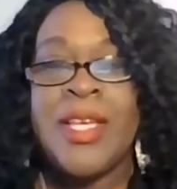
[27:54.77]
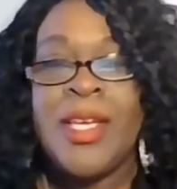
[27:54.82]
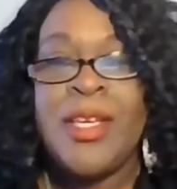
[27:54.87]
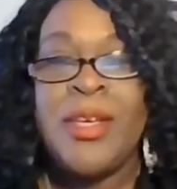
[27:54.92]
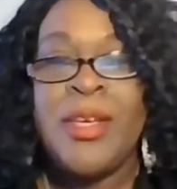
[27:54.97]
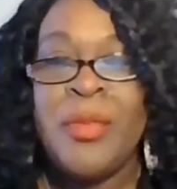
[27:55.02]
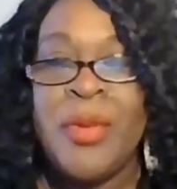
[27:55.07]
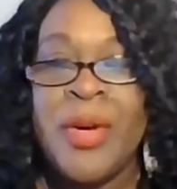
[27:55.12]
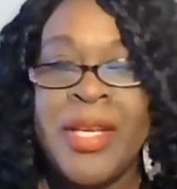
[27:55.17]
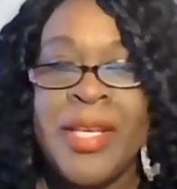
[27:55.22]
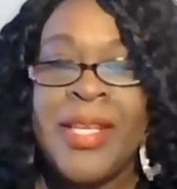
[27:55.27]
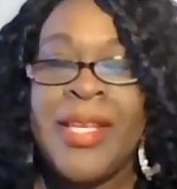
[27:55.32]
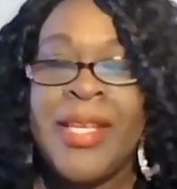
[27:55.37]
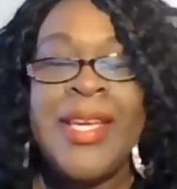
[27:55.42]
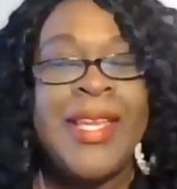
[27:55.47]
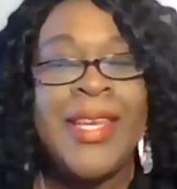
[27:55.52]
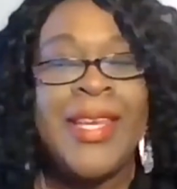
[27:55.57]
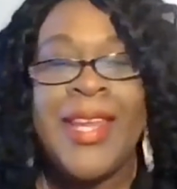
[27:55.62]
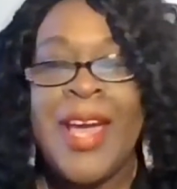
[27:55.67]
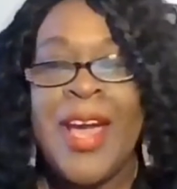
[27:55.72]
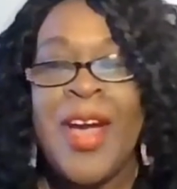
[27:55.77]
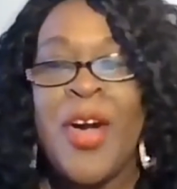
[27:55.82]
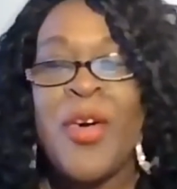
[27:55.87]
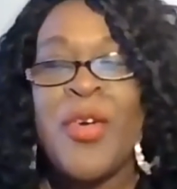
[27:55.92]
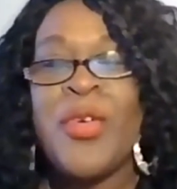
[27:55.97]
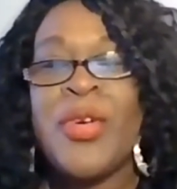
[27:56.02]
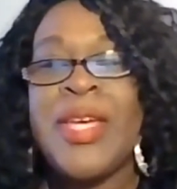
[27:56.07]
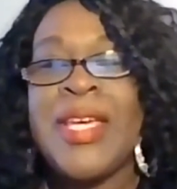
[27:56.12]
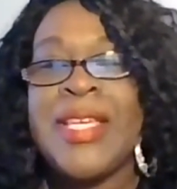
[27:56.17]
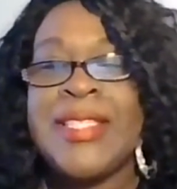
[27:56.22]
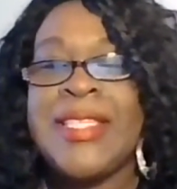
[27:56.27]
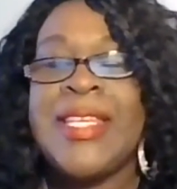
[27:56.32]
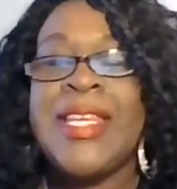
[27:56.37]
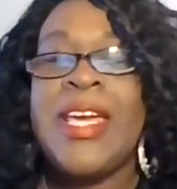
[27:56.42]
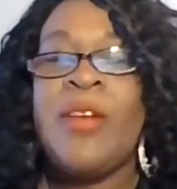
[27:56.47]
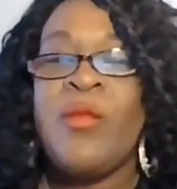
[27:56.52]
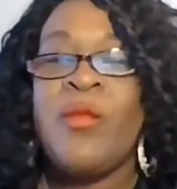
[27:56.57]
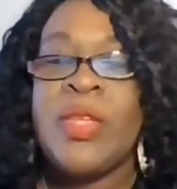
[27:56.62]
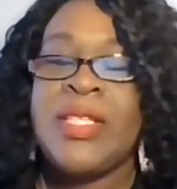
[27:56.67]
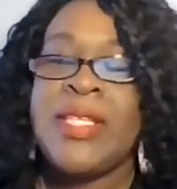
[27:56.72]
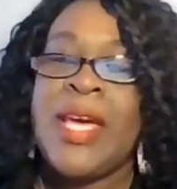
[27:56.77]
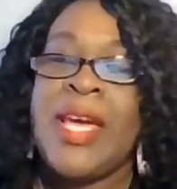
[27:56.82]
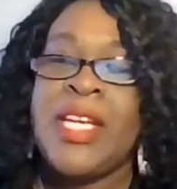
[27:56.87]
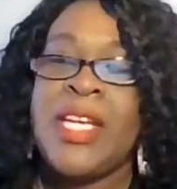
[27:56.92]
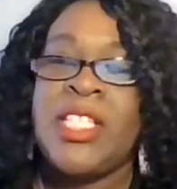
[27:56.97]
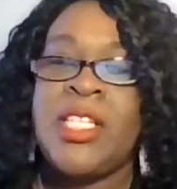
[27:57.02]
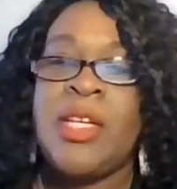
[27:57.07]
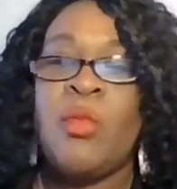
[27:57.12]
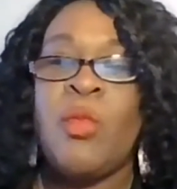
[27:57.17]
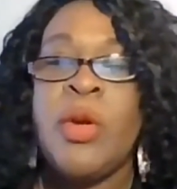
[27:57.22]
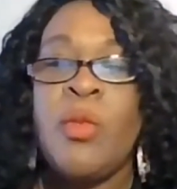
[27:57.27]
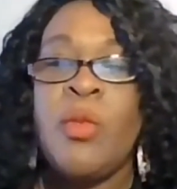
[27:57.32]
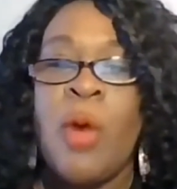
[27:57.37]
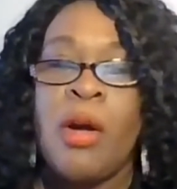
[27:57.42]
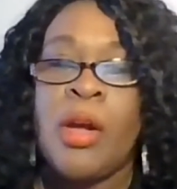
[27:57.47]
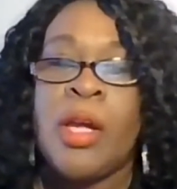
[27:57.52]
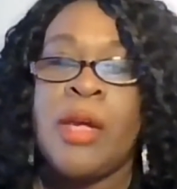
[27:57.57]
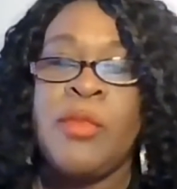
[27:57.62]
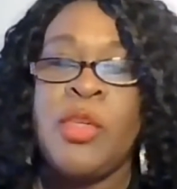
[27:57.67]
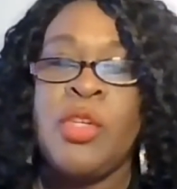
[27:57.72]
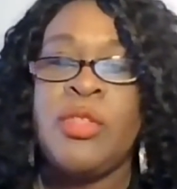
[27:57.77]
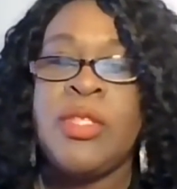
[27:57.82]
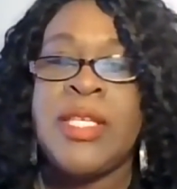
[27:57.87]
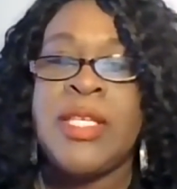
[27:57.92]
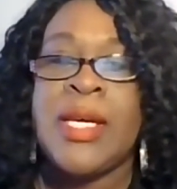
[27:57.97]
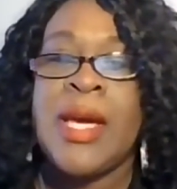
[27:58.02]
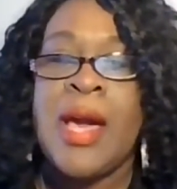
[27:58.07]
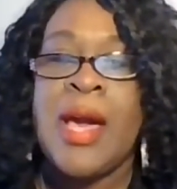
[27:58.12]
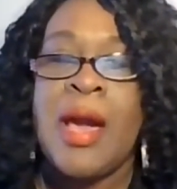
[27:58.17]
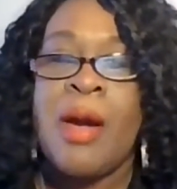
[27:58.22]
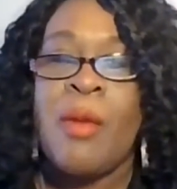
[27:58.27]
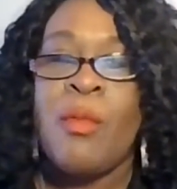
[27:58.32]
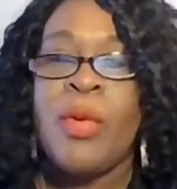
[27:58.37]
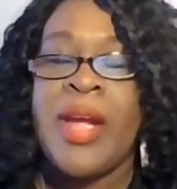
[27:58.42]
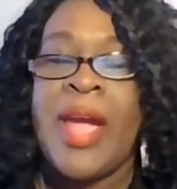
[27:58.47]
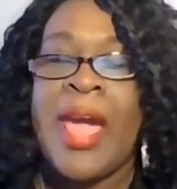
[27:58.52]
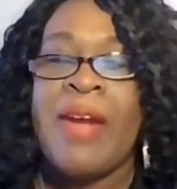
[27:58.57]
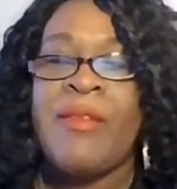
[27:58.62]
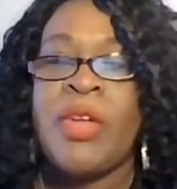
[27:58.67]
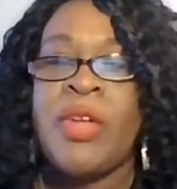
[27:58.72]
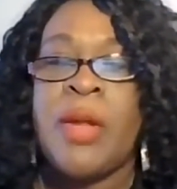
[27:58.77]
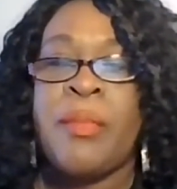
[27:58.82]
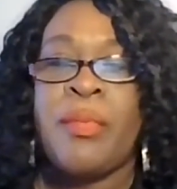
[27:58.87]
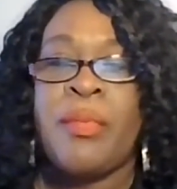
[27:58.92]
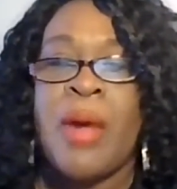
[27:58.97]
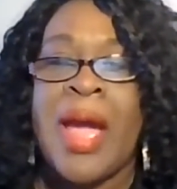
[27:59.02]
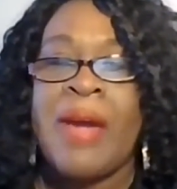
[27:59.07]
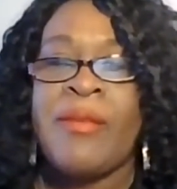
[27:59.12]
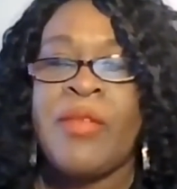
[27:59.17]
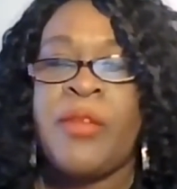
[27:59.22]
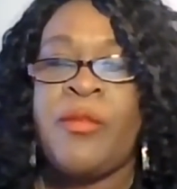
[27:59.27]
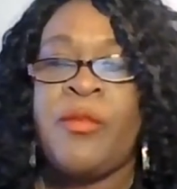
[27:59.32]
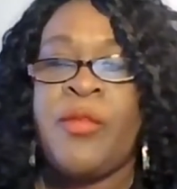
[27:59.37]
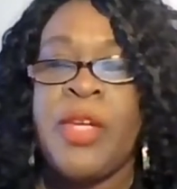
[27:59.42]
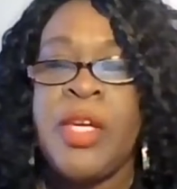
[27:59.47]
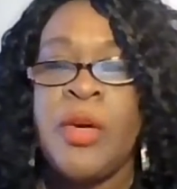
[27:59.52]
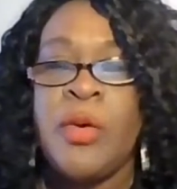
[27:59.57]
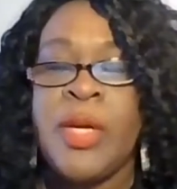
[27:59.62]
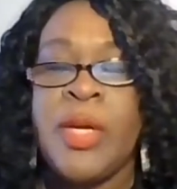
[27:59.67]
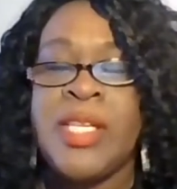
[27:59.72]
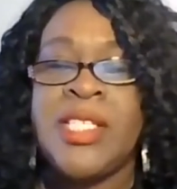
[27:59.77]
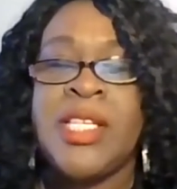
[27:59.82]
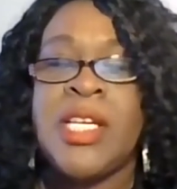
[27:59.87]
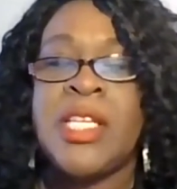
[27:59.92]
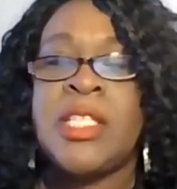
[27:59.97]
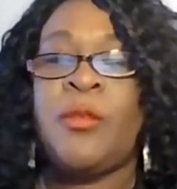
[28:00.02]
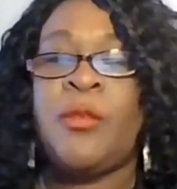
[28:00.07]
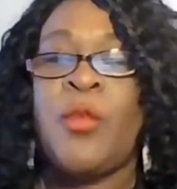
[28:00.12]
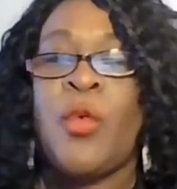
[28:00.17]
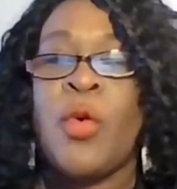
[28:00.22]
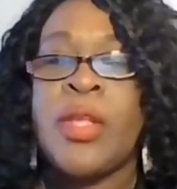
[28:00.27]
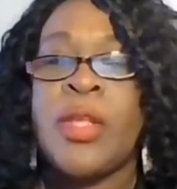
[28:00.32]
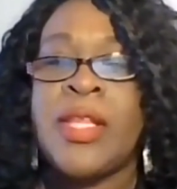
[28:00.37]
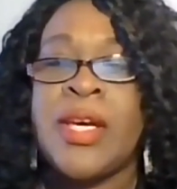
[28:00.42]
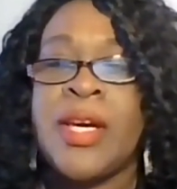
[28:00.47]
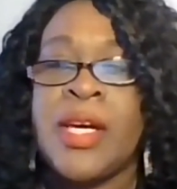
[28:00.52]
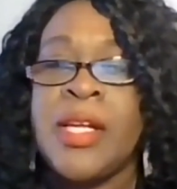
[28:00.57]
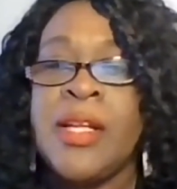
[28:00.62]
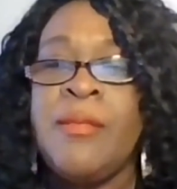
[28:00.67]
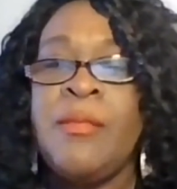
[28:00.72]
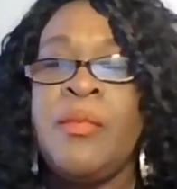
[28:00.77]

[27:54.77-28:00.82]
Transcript: No, it's an invitation. We welcome you to come. We're having a private viewing just for the